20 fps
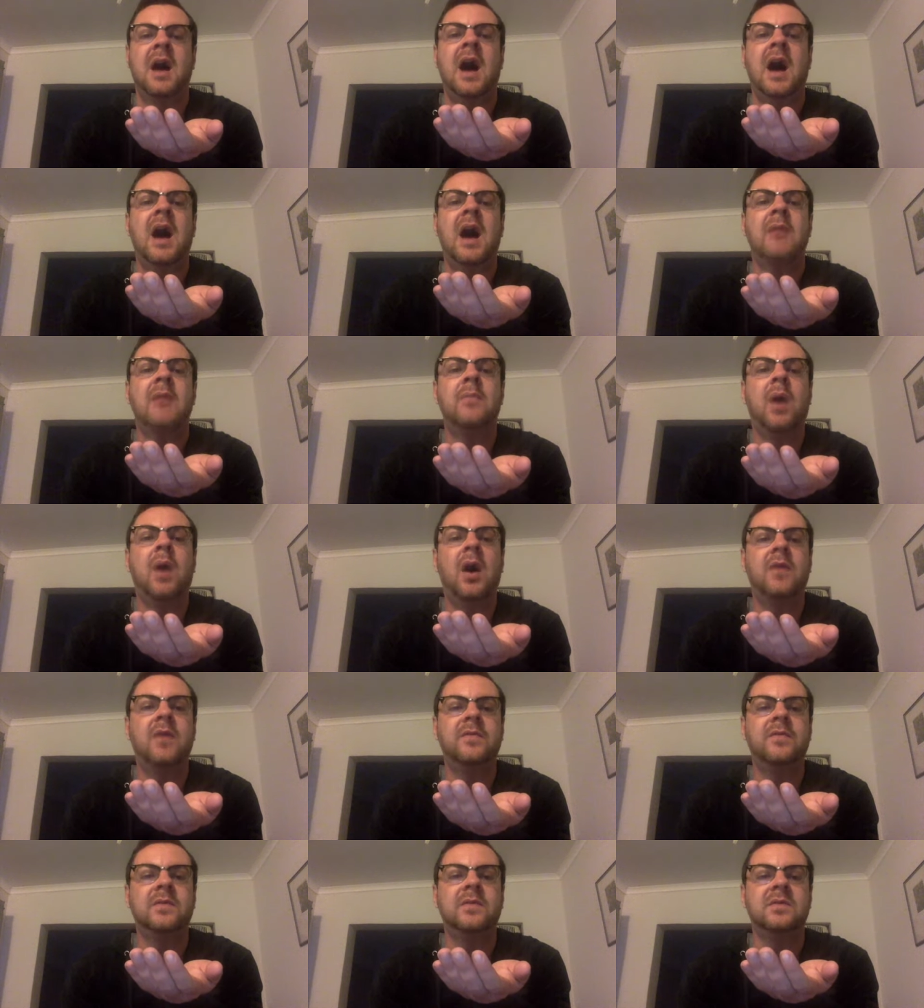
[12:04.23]
I
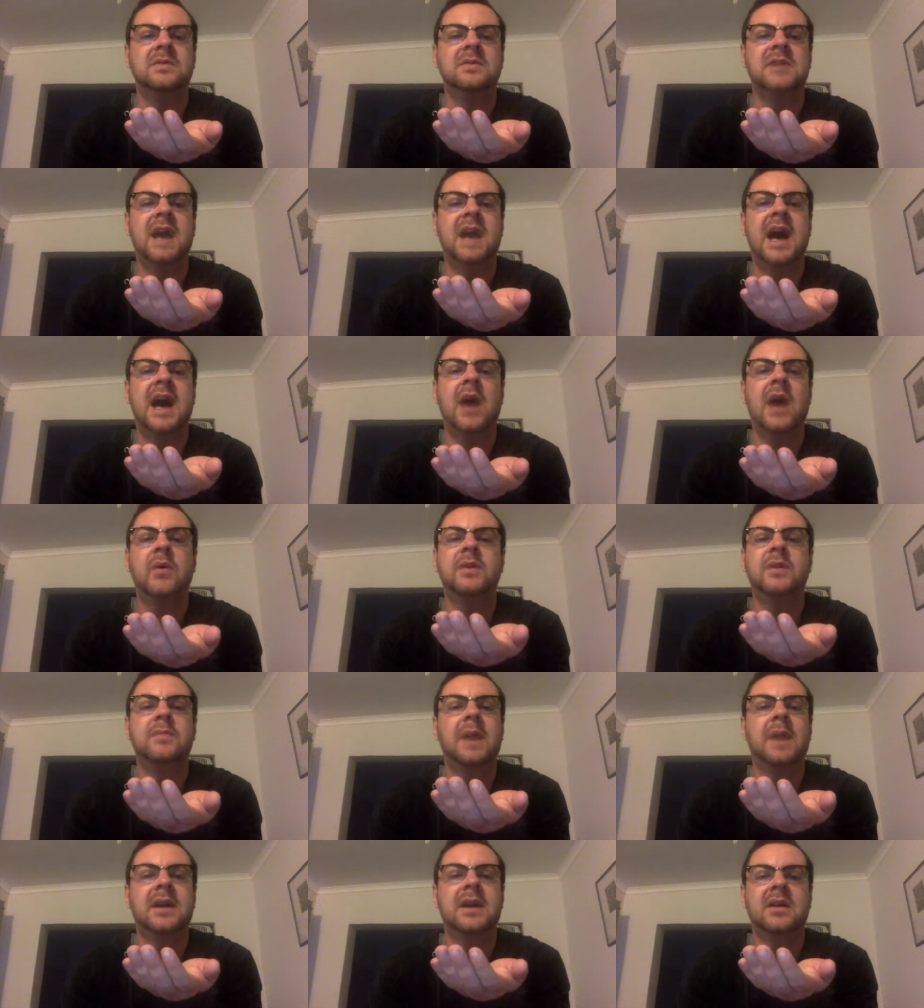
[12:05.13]
marvelled how it
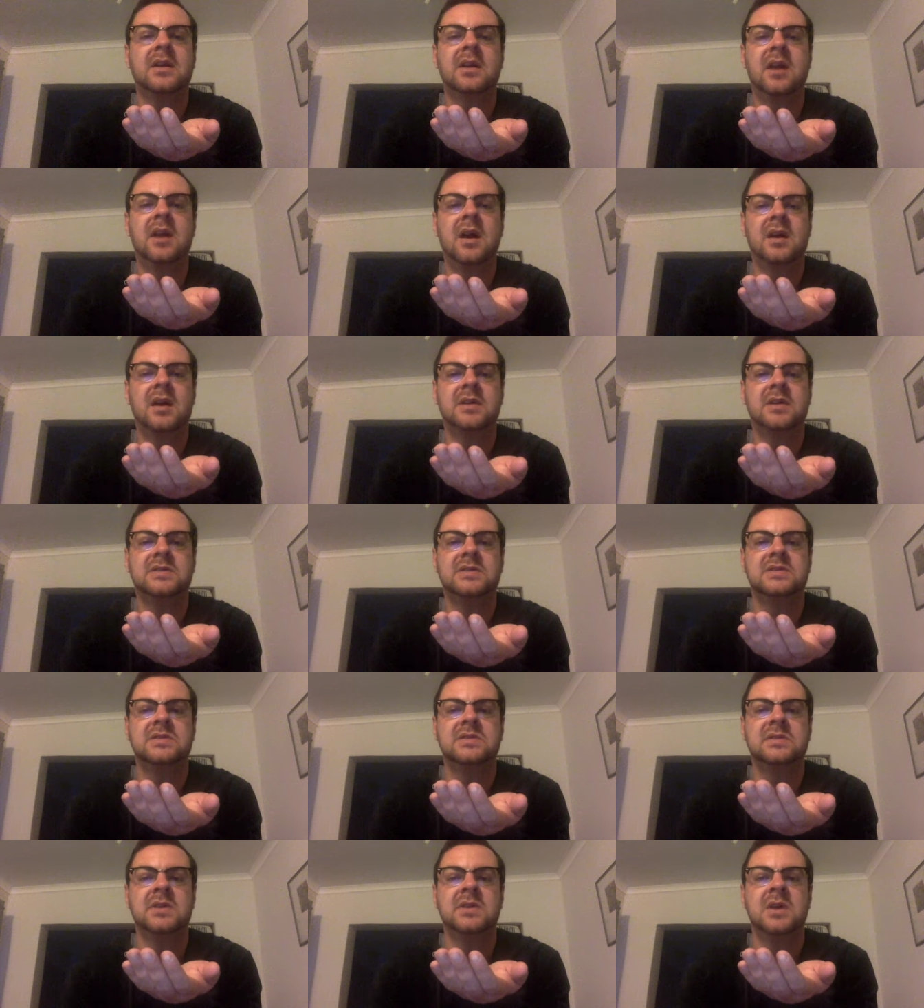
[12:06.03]
might
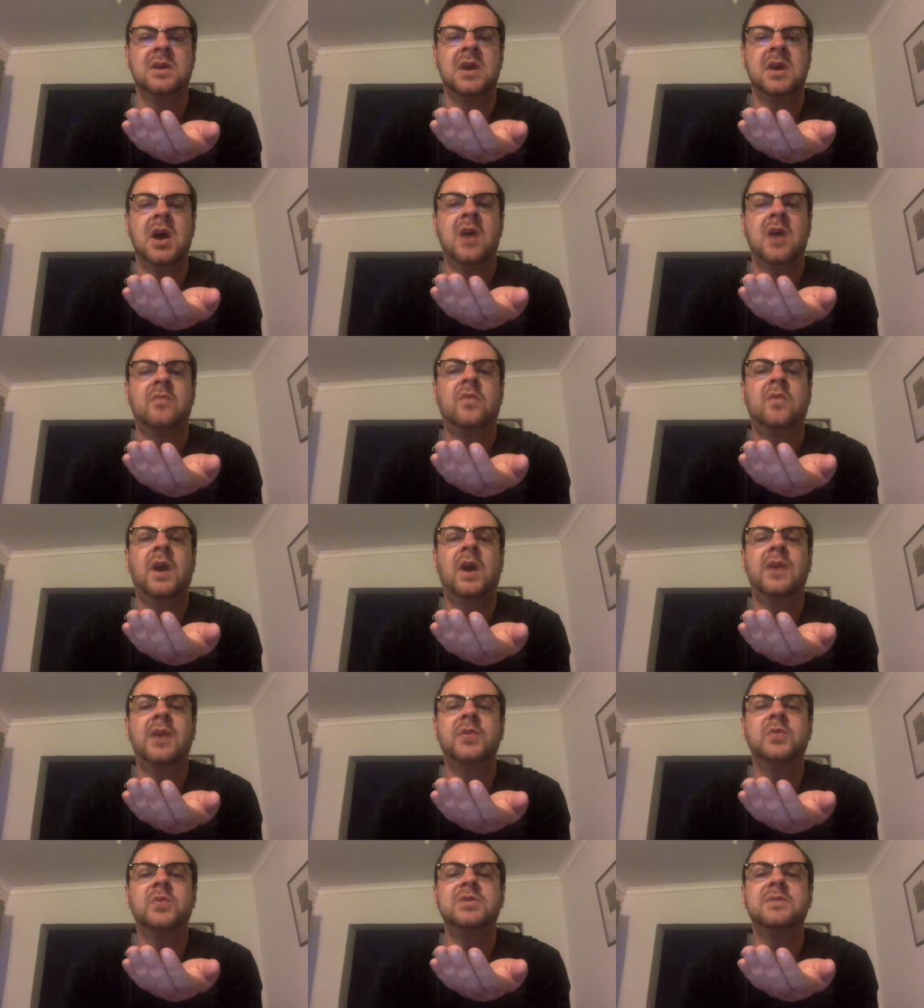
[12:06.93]
last, for I
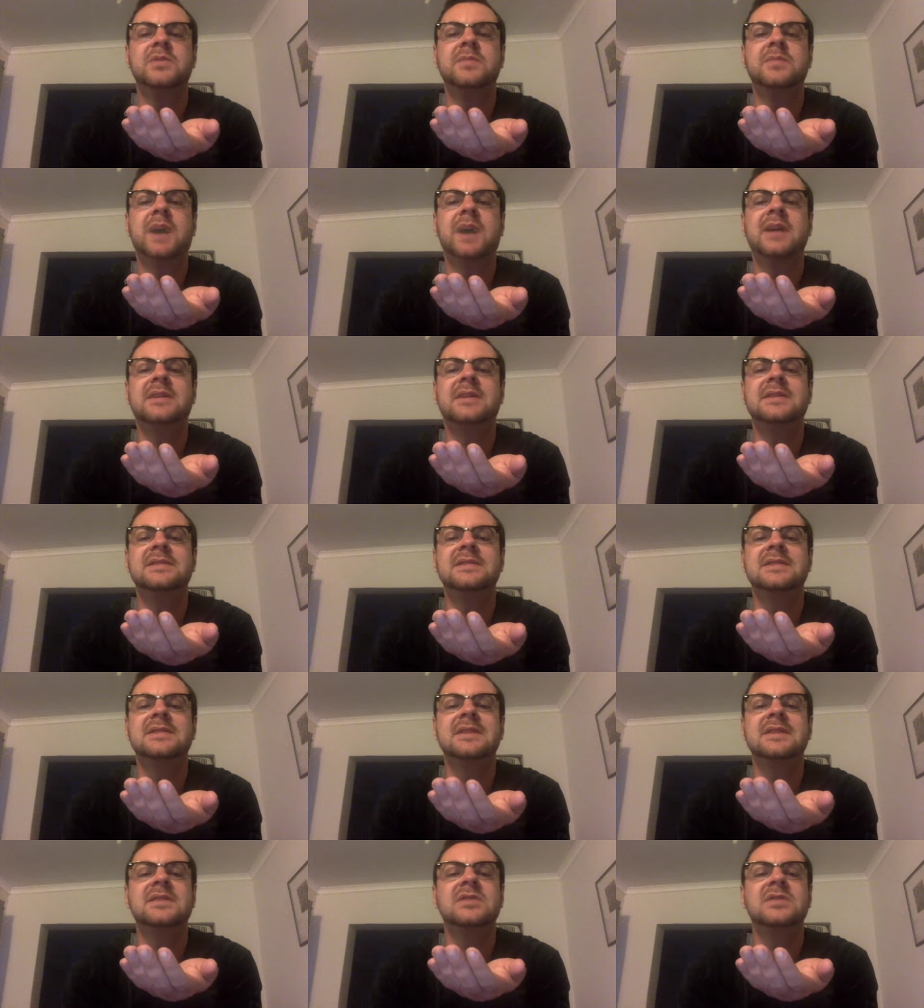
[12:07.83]
thought it might
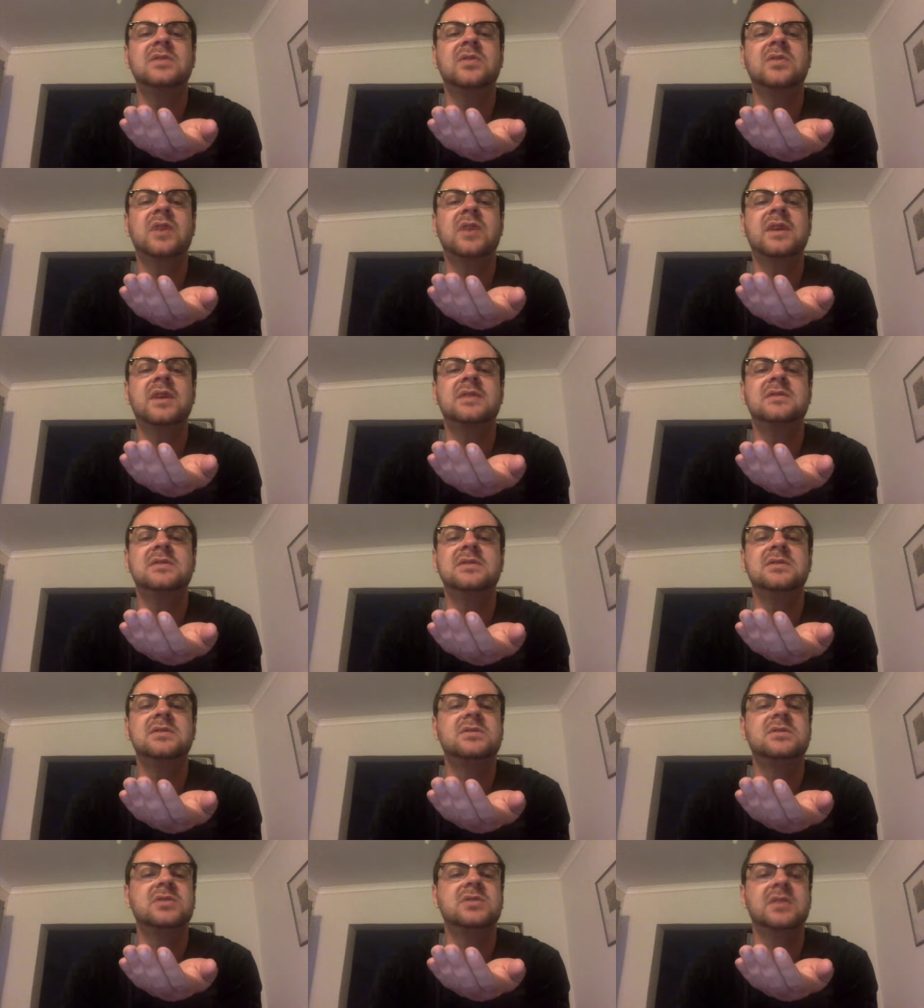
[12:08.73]
disintegrate
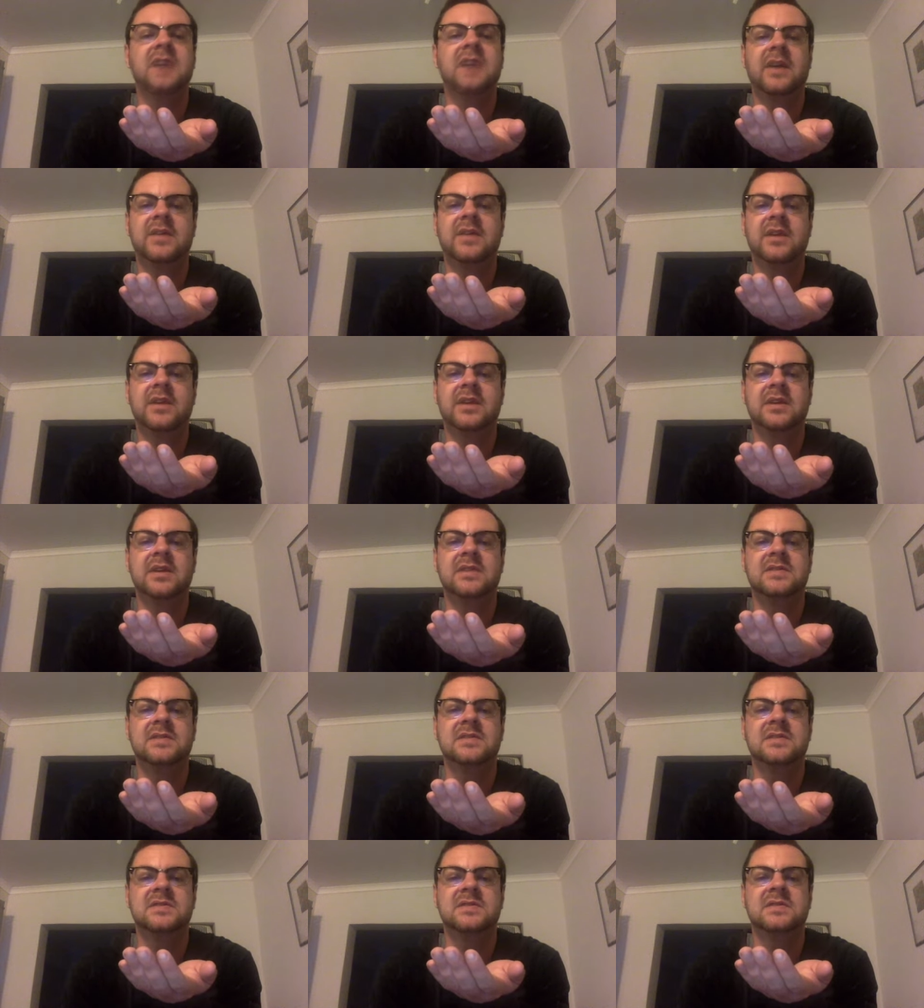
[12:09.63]
to
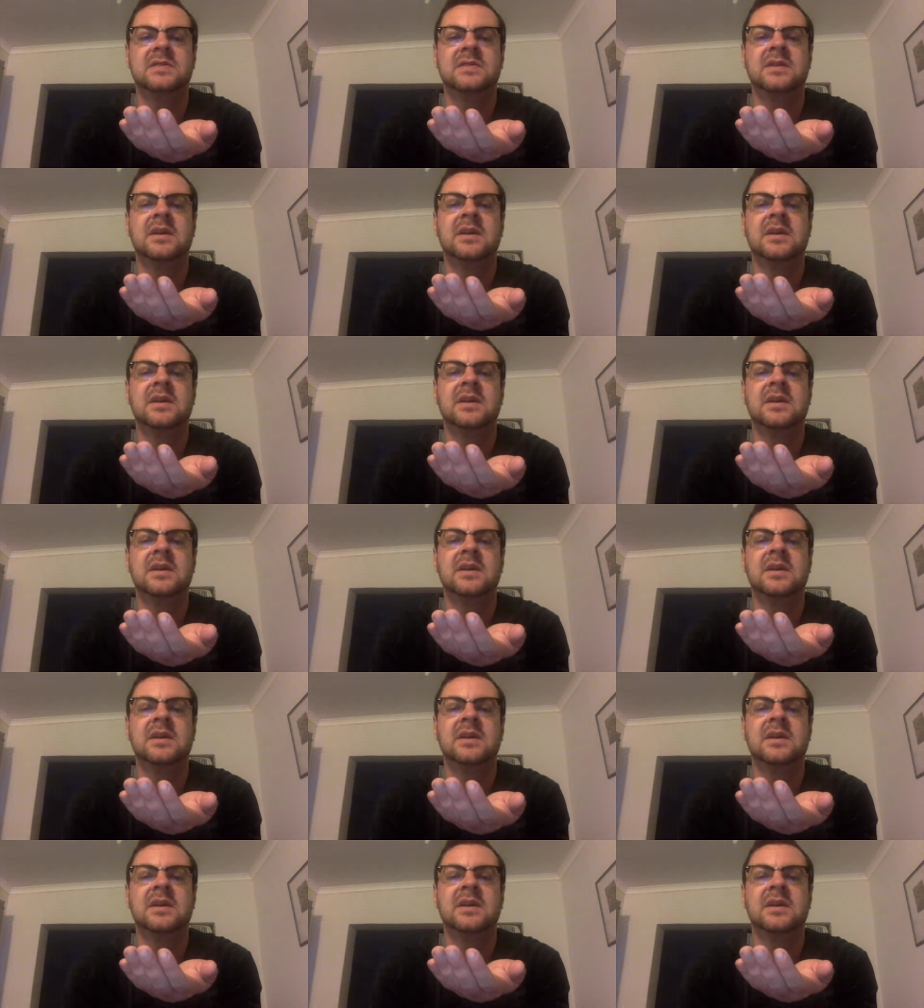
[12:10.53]
nothingness.